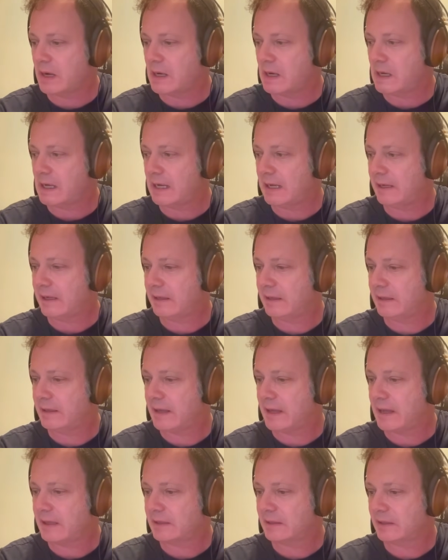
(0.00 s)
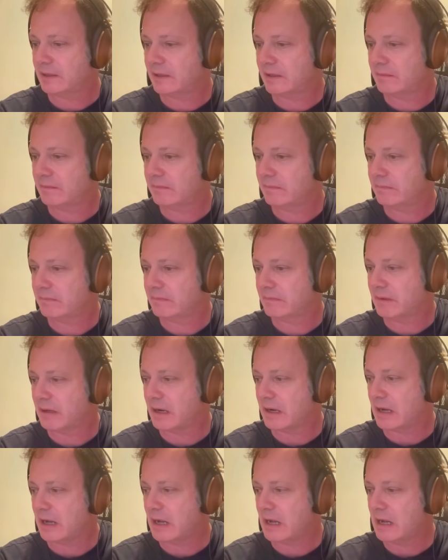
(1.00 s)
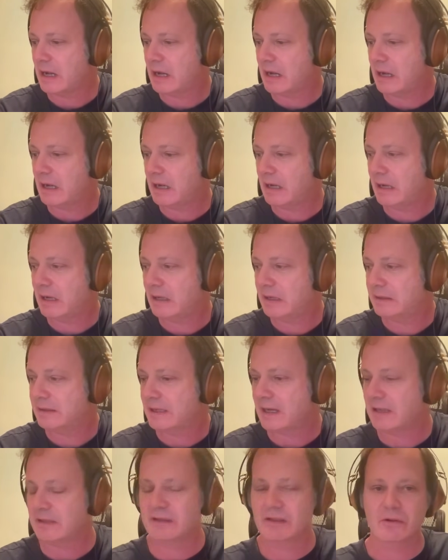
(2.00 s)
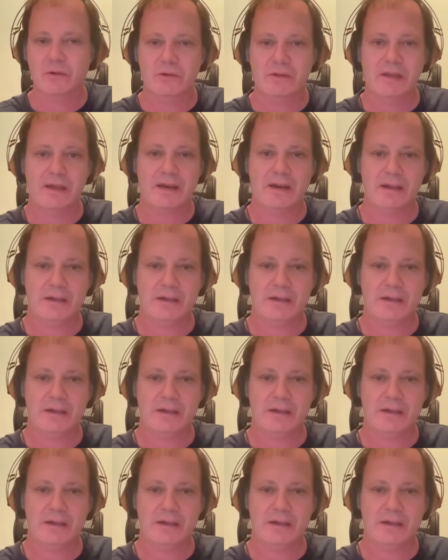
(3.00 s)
I guess it doesn't look that